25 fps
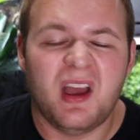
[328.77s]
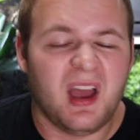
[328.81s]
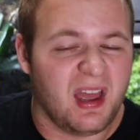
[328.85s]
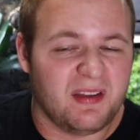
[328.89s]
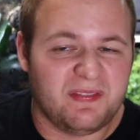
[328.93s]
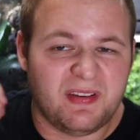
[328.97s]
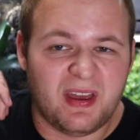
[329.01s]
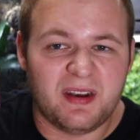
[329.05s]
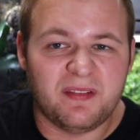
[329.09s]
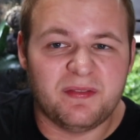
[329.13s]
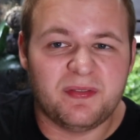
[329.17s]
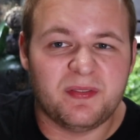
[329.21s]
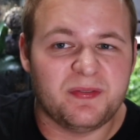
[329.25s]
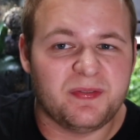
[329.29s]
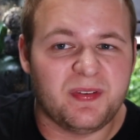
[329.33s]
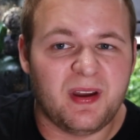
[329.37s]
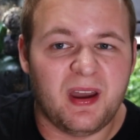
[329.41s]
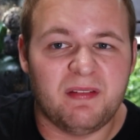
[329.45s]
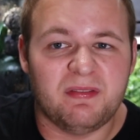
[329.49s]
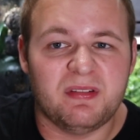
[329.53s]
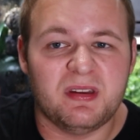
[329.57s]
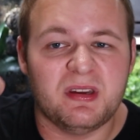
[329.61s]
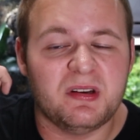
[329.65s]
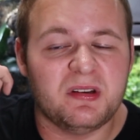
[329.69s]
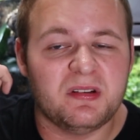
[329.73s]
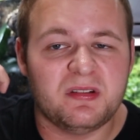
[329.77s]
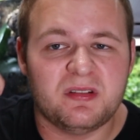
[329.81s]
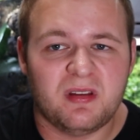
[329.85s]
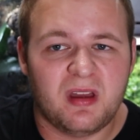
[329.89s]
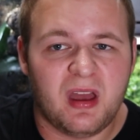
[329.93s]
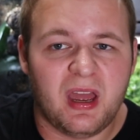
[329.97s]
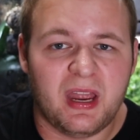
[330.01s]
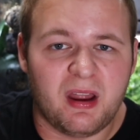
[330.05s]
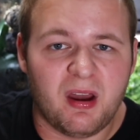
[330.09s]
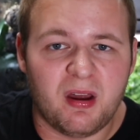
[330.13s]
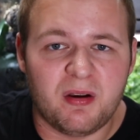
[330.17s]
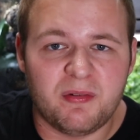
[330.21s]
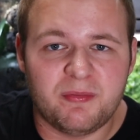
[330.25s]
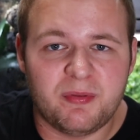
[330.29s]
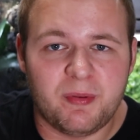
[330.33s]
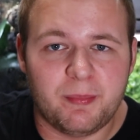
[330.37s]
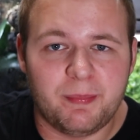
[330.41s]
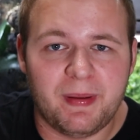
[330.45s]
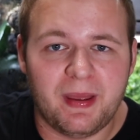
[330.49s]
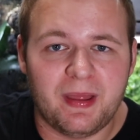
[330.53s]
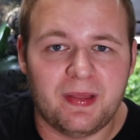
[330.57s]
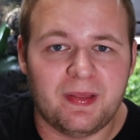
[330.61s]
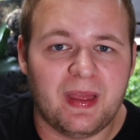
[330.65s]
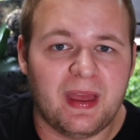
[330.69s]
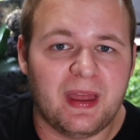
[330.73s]
I've had him for 5 years. I got him from
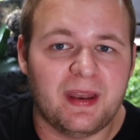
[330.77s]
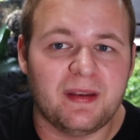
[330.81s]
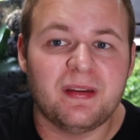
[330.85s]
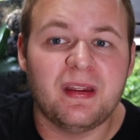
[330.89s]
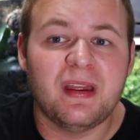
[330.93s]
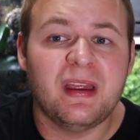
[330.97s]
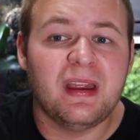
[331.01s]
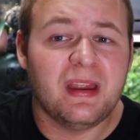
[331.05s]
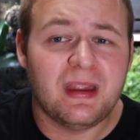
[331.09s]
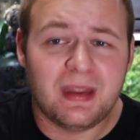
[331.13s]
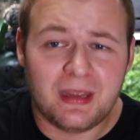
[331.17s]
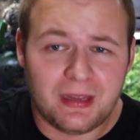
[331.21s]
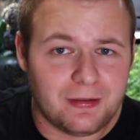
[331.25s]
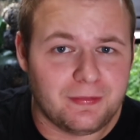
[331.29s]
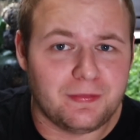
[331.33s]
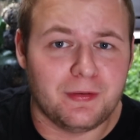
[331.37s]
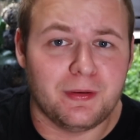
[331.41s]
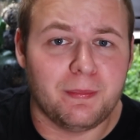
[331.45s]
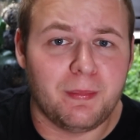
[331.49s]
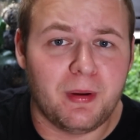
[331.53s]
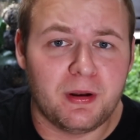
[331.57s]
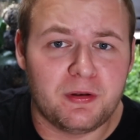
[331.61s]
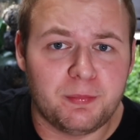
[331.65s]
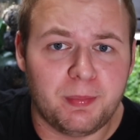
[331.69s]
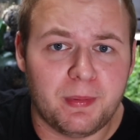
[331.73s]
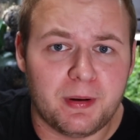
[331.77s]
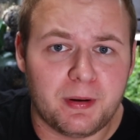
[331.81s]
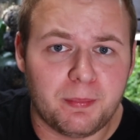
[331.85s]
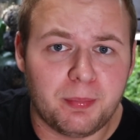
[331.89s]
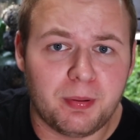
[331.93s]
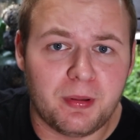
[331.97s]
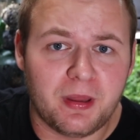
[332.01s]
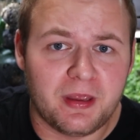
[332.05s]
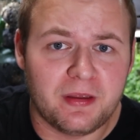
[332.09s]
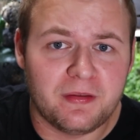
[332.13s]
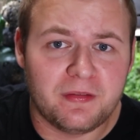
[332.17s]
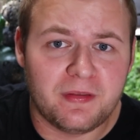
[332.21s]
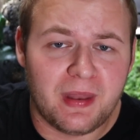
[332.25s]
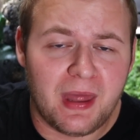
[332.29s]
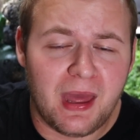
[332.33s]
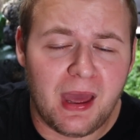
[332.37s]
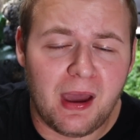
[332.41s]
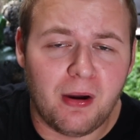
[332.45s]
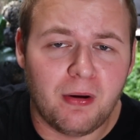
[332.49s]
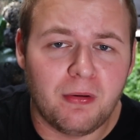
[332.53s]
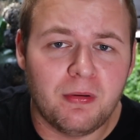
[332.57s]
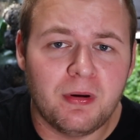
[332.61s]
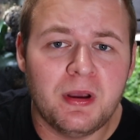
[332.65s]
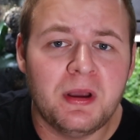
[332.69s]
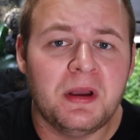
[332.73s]
Petland. He's in a much better place
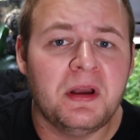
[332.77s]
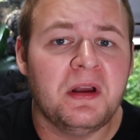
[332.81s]
now.